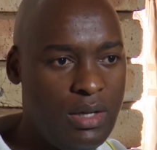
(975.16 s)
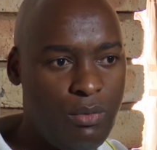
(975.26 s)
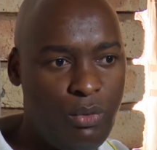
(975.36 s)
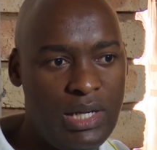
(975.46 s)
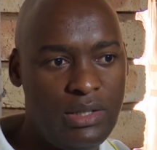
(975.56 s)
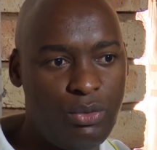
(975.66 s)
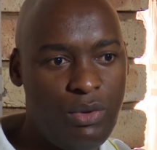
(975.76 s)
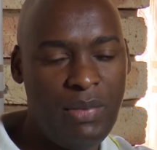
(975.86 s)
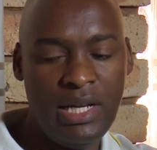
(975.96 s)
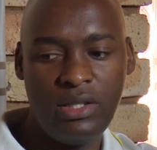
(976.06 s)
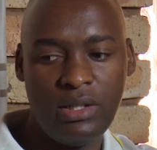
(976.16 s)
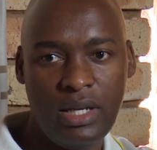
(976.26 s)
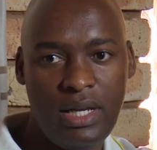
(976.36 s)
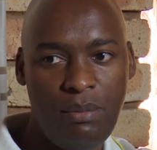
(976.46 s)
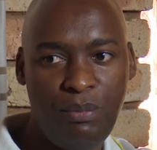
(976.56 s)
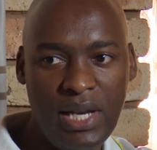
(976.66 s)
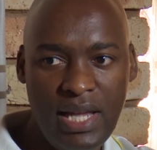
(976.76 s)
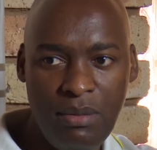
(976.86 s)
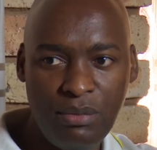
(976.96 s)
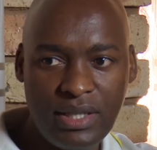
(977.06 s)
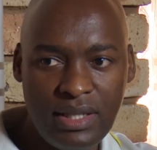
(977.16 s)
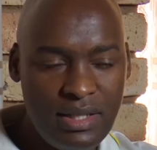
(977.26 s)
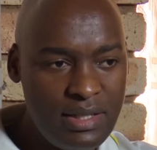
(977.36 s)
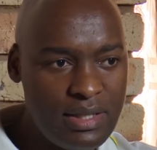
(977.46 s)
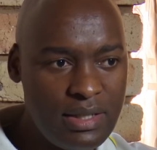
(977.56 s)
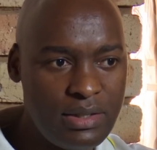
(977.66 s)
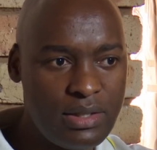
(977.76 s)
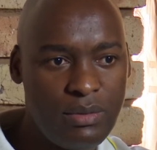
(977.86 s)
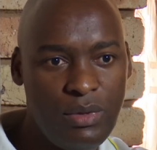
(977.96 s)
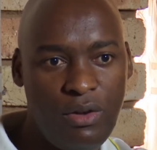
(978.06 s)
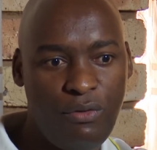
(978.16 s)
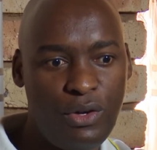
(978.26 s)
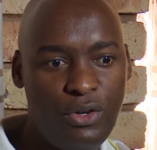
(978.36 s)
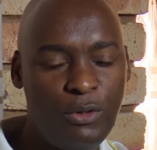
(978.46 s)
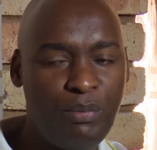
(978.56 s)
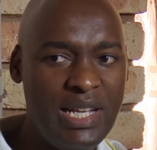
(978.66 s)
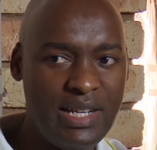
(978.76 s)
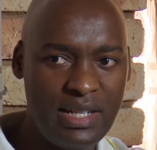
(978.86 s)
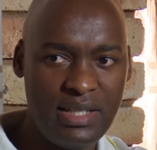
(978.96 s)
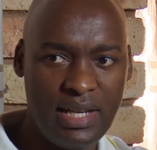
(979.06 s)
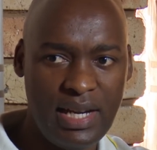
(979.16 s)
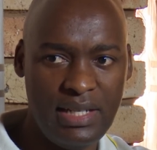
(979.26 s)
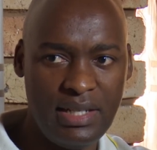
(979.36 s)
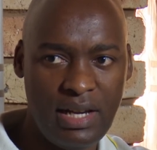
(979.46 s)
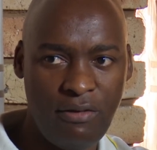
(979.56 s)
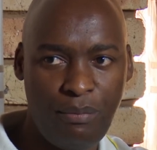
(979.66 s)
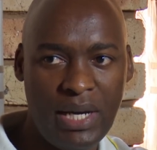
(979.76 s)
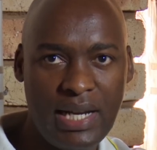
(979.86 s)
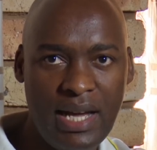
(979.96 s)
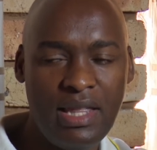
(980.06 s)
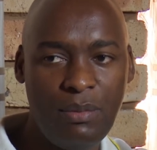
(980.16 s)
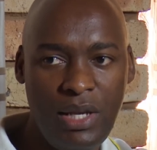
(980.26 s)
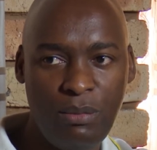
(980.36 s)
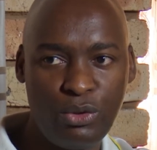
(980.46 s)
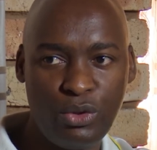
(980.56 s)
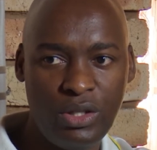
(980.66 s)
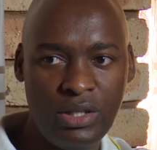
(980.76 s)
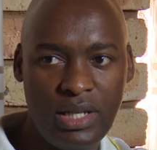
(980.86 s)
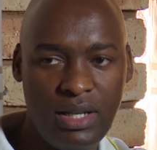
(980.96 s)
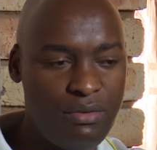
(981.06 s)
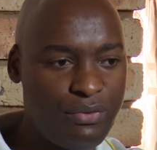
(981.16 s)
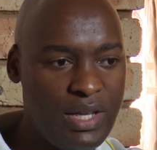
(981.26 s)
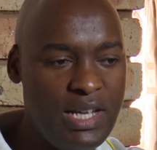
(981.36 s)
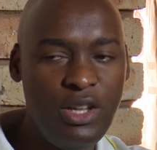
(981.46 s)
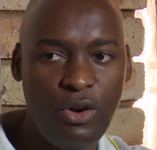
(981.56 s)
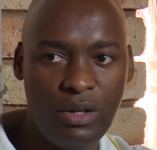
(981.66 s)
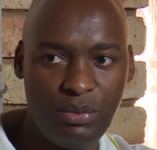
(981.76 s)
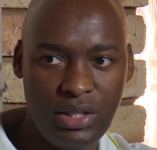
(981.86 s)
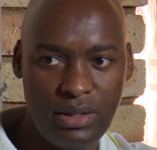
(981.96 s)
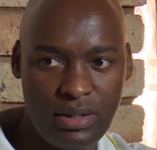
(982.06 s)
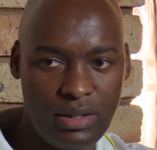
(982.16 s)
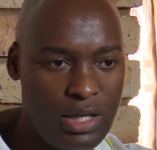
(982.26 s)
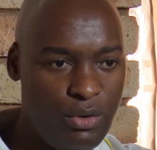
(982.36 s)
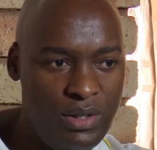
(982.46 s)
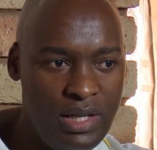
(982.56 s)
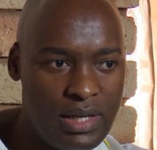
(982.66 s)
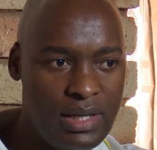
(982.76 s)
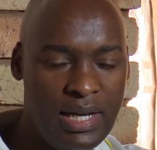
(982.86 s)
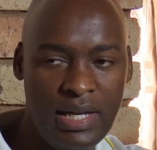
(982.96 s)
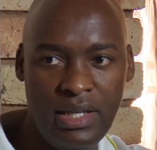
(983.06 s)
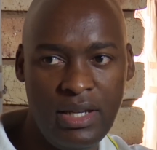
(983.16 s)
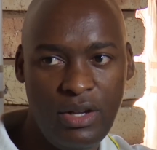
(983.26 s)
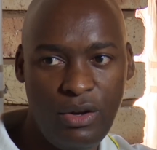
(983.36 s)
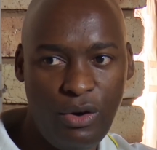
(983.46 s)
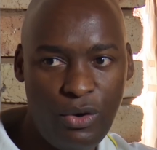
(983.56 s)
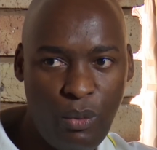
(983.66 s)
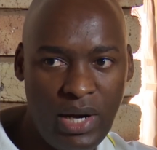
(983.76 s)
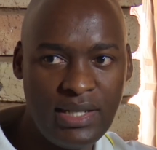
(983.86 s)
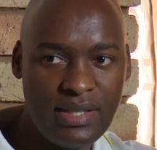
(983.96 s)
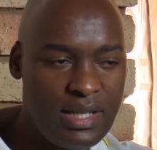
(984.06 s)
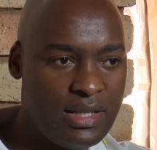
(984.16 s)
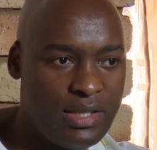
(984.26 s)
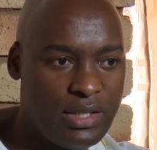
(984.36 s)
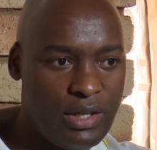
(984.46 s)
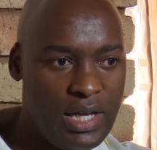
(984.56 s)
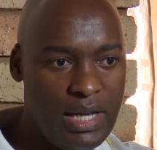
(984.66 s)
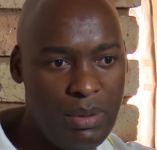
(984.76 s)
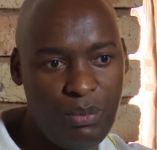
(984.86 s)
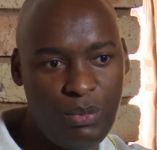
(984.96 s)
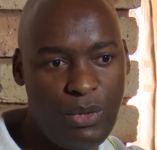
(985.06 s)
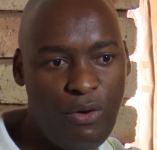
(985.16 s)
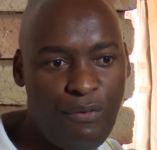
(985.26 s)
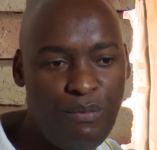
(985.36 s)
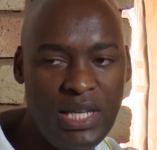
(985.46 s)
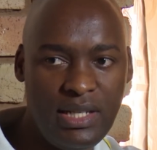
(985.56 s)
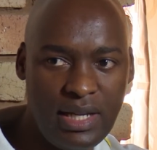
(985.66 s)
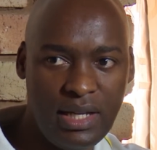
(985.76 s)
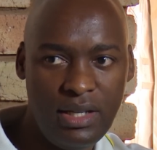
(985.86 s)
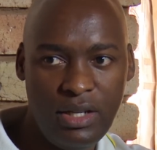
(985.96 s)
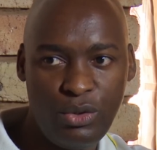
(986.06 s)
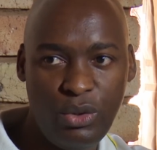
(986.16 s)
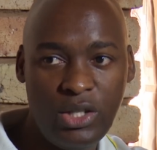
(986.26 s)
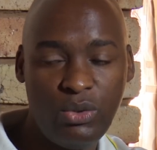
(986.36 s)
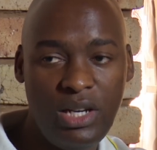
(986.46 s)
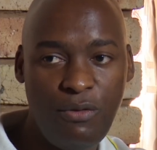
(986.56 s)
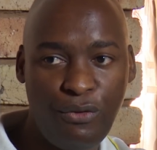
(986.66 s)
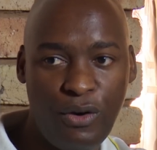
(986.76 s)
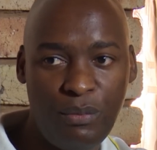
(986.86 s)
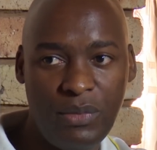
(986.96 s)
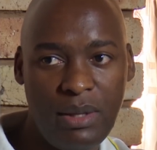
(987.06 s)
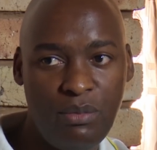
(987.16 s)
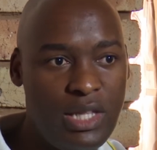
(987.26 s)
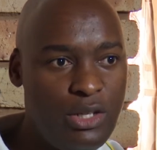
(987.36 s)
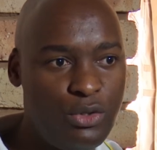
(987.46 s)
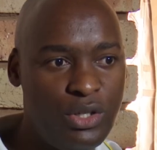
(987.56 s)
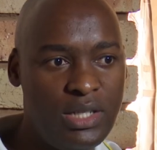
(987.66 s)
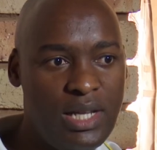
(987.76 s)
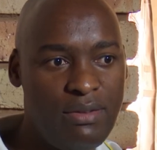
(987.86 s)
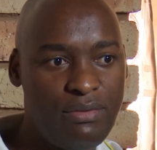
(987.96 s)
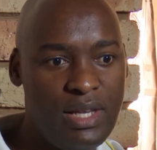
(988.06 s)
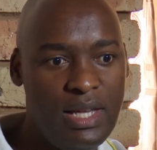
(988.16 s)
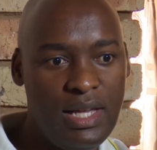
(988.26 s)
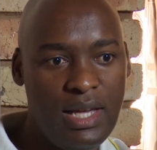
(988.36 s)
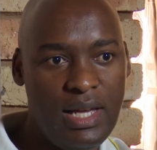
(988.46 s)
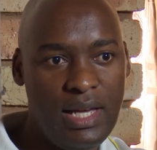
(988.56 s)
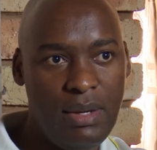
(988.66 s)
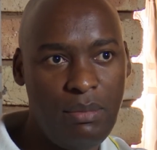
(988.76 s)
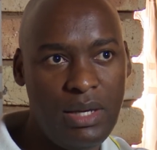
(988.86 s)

Whilst we might blame citizens for not being critical enough, but other people do not have any options. They only rely on one set of media to actually inform them. They do not have they